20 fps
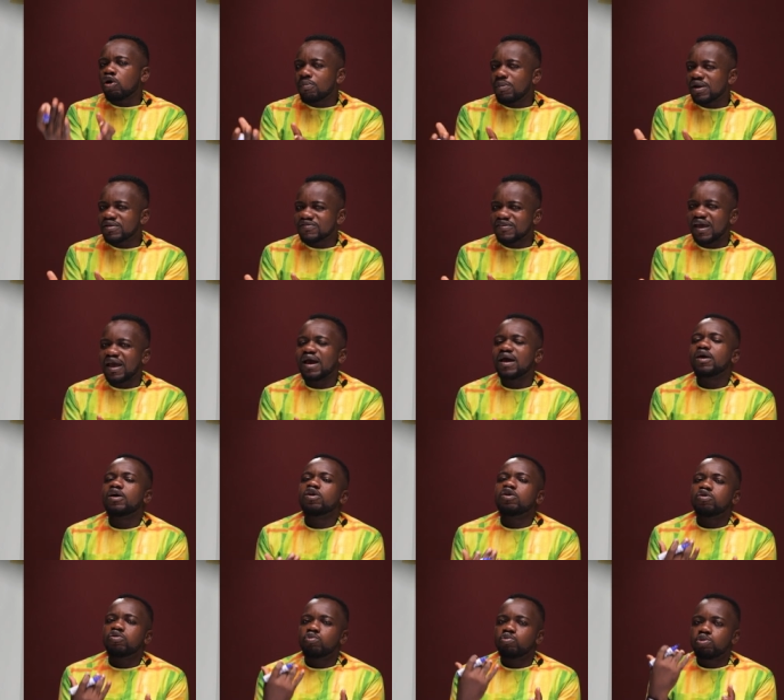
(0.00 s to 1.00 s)
non-metal
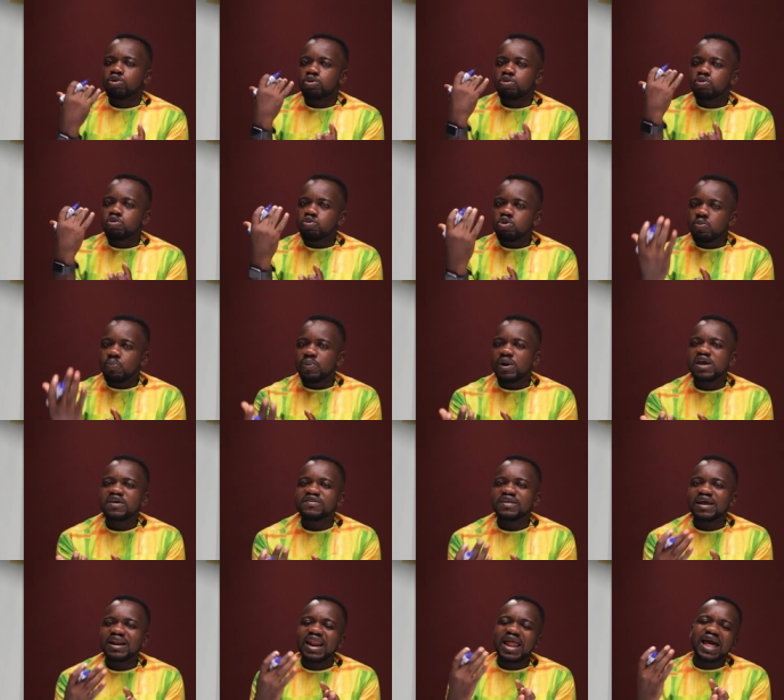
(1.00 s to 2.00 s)
we, we
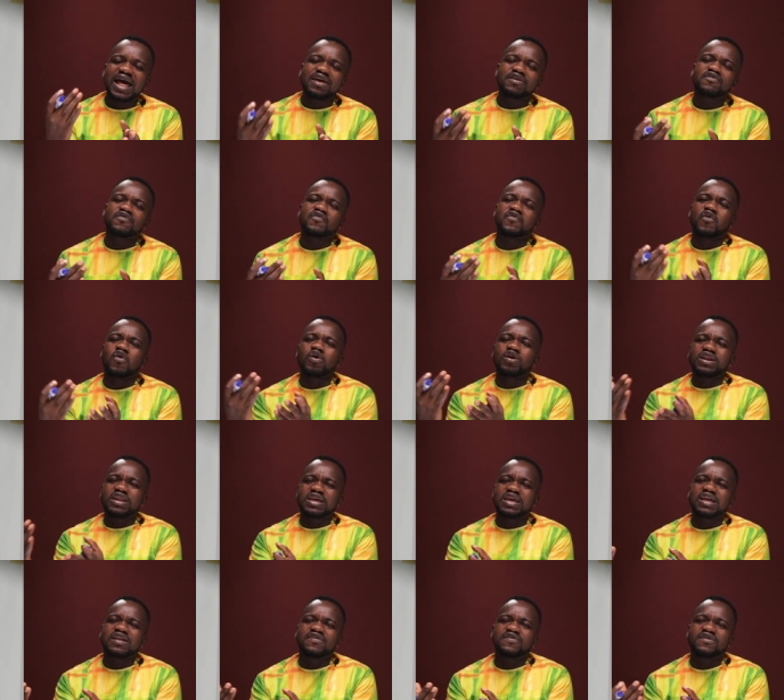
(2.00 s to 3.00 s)
play the last four
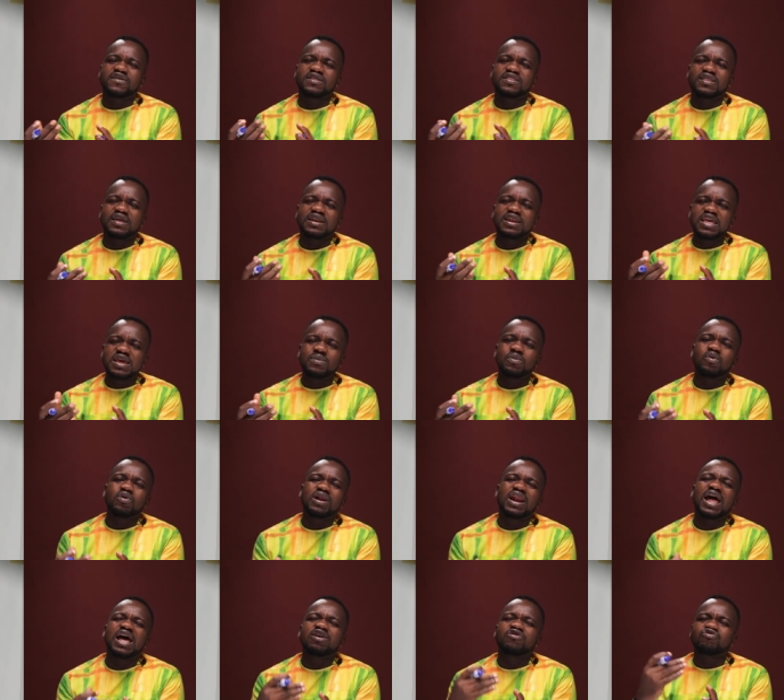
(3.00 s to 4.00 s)
digits in the name,
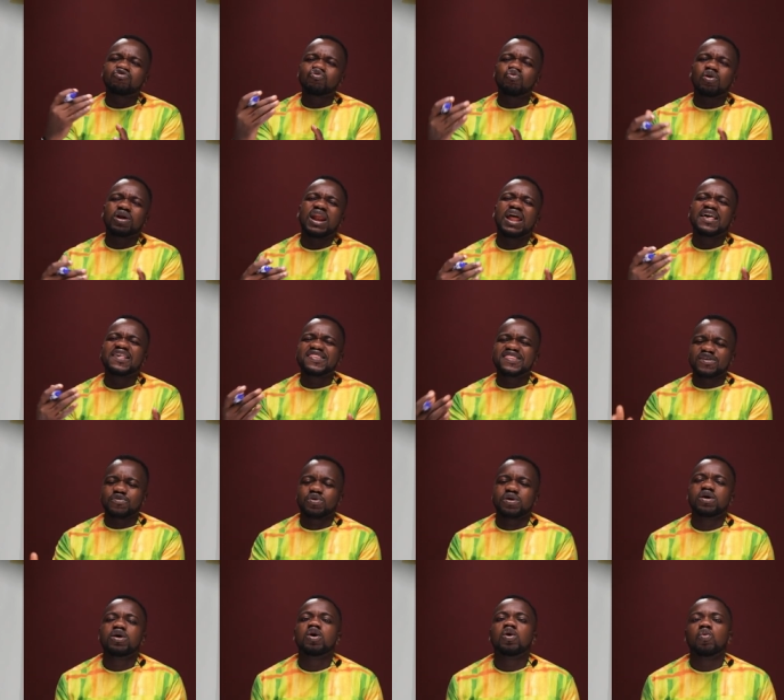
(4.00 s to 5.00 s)
last two or last
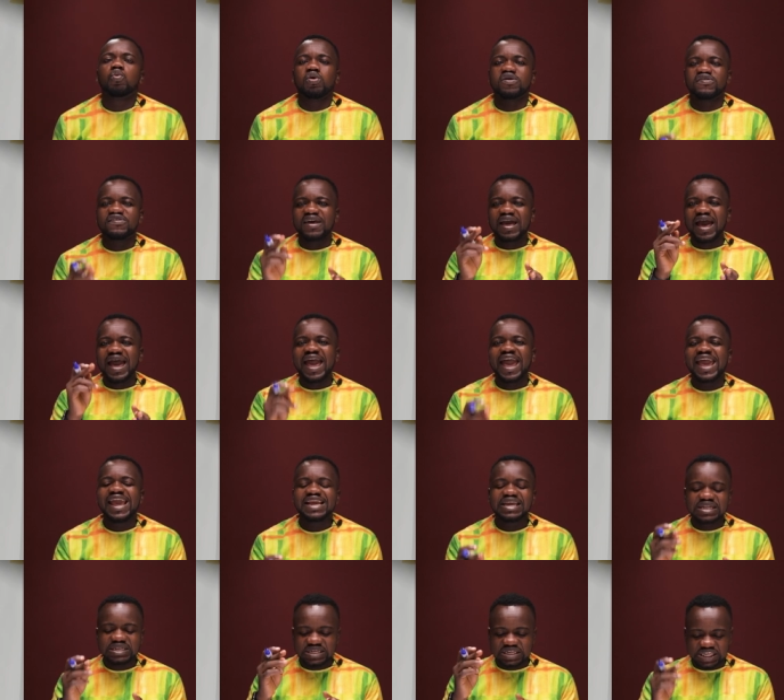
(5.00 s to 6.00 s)
three with
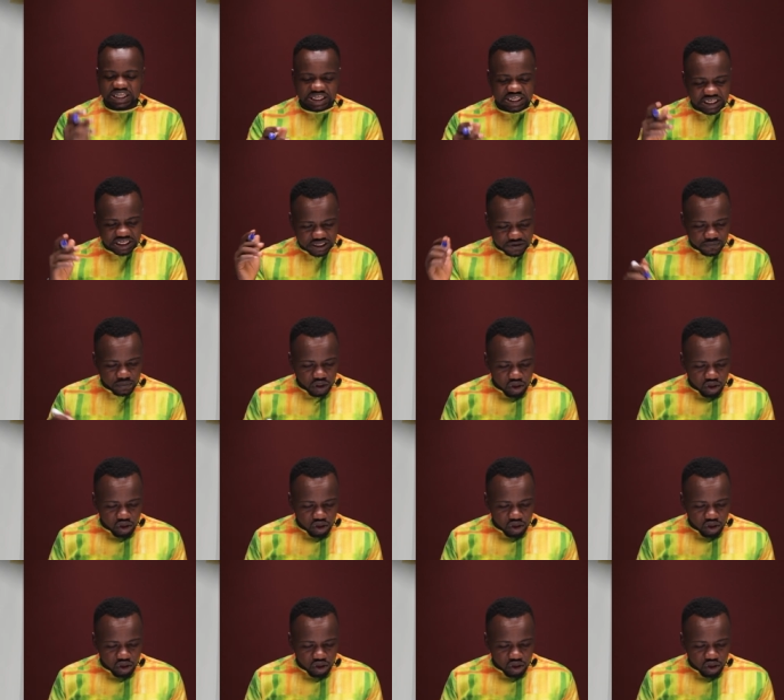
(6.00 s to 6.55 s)
IDE.